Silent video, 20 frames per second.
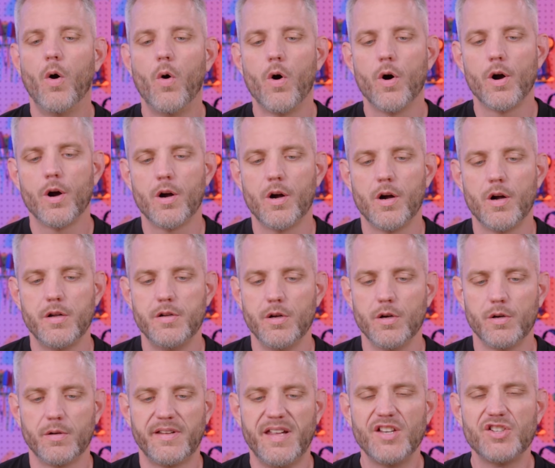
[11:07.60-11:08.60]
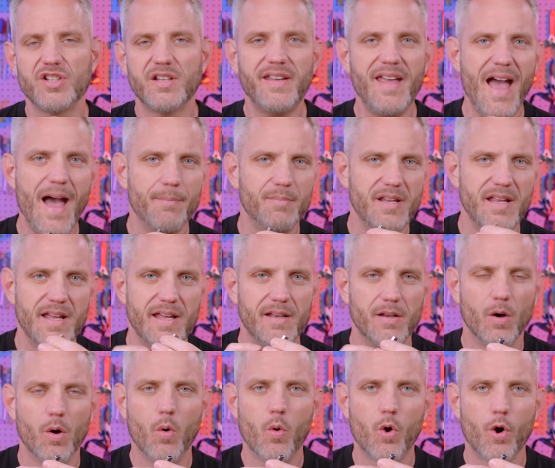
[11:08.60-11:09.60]
or your kitchen
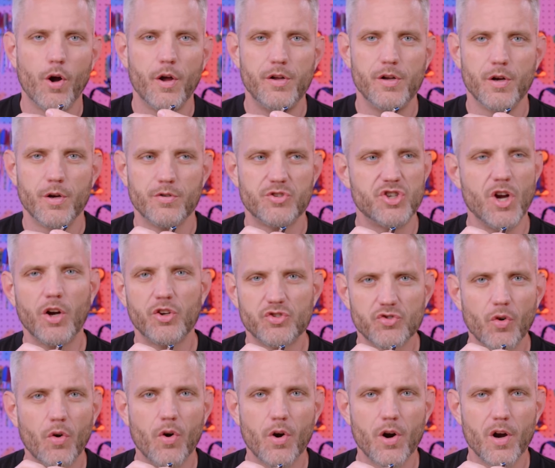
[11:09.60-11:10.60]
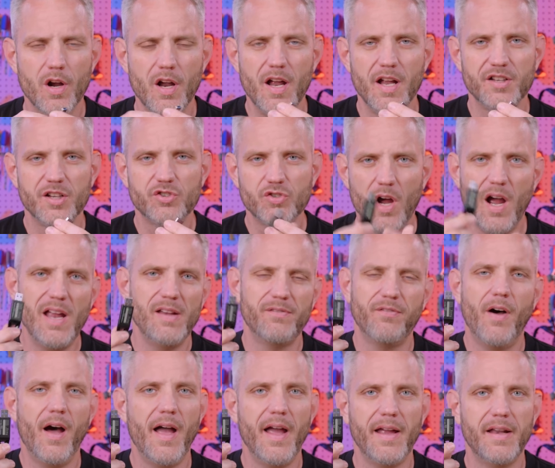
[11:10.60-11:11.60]
cabinet or your junk drawer to try and
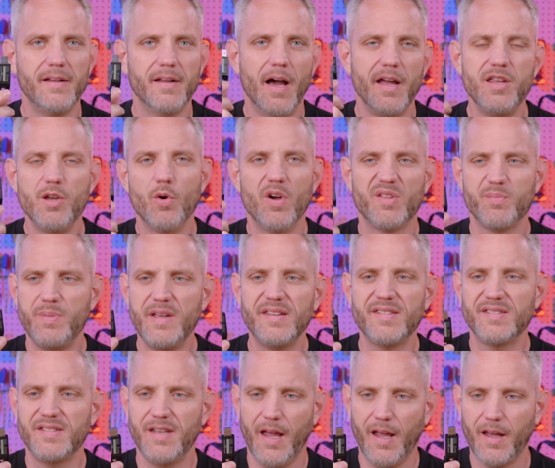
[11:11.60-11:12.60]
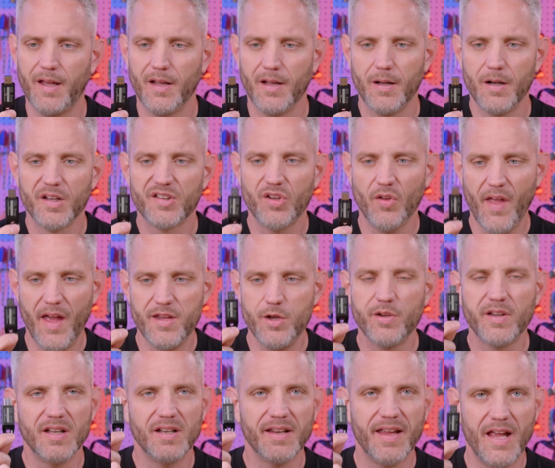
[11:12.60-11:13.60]
find a USB stick so that you
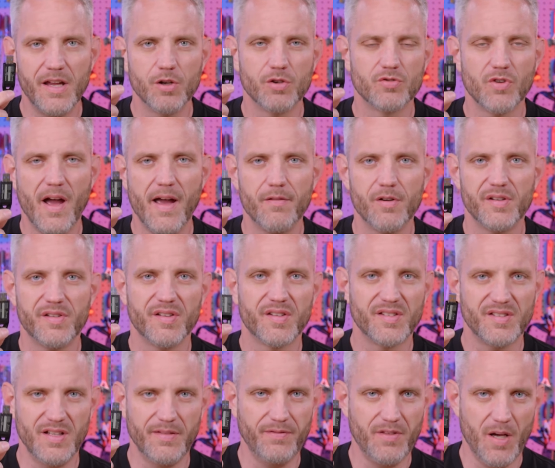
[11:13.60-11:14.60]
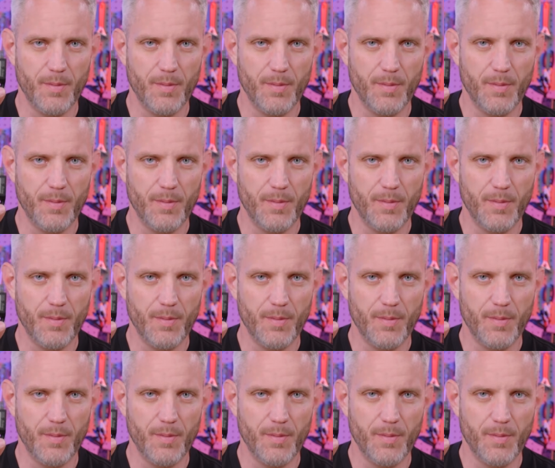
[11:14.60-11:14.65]
can get your drivers and stuff